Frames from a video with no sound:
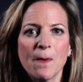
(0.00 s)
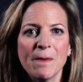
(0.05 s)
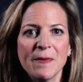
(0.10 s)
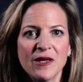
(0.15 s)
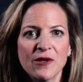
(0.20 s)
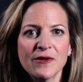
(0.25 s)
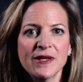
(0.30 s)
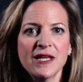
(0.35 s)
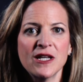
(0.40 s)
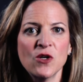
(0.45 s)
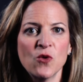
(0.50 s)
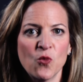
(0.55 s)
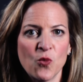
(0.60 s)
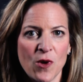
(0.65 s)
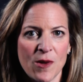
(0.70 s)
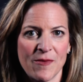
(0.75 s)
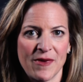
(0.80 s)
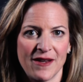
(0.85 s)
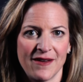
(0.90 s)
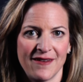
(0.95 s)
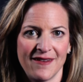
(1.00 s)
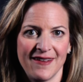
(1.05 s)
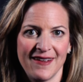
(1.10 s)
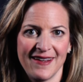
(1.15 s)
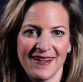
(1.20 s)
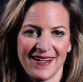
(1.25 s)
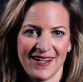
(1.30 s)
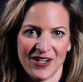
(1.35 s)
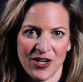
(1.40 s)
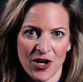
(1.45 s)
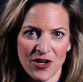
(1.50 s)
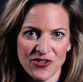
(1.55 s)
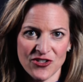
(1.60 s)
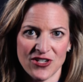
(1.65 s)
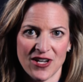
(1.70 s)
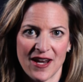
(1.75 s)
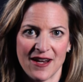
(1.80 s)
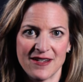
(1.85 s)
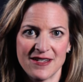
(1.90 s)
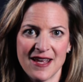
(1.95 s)
million women in our
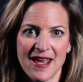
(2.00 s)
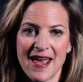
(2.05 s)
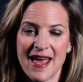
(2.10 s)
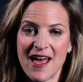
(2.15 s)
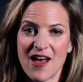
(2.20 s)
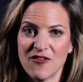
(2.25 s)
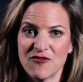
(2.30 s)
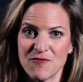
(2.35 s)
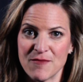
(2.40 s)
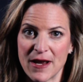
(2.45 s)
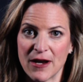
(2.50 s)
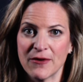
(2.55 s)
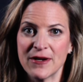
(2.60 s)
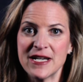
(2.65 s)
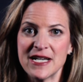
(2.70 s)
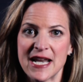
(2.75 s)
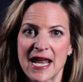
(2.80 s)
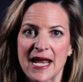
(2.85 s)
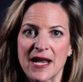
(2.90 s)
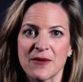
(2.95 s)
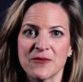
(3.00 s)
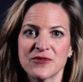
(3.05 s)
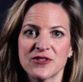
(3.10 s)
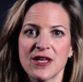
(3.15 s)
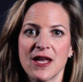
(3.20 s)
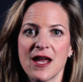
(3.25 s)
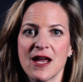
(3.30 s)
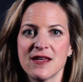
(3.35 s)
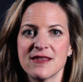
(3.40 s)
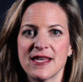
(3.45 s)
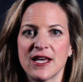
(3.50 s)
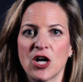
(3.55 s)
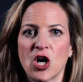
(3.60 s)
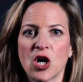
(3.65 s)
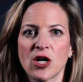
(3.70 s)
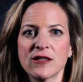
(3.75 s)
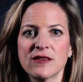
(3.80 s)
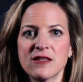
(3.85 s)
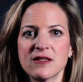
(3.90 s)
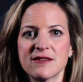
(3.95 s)
state have married names that
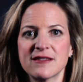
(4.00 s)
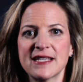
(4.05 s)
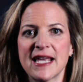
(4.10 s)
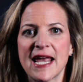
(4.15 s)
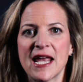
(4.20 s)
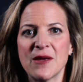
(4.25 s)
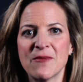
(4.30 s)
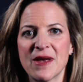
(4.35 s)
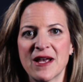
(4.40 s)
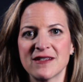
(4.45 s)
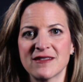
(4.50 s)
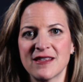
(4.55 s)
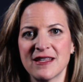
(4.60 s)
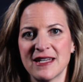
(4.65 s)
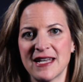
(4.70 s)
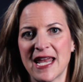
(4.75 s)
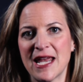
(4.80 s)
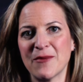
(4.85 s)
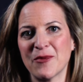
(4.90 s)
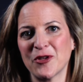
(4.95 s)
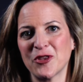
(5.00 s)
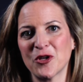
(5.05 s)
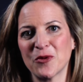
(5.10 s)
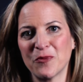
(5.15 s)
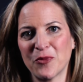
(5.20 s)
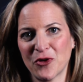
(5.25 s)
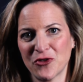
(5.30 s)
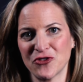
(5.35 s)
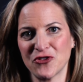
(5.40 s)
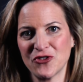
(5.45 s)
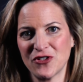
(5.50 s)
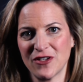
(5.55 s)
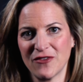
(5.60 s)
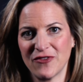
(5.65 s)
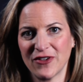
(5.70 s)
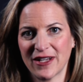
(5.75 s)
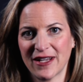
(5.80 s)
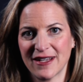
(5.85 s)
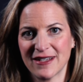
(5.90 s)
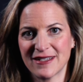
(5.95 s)
aren't the same as the name on their birth
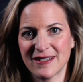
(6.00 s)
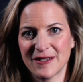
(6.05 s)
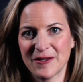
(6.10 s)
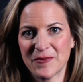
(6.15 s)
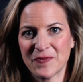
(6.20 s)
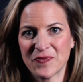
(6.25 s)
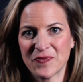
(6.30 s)
certificate.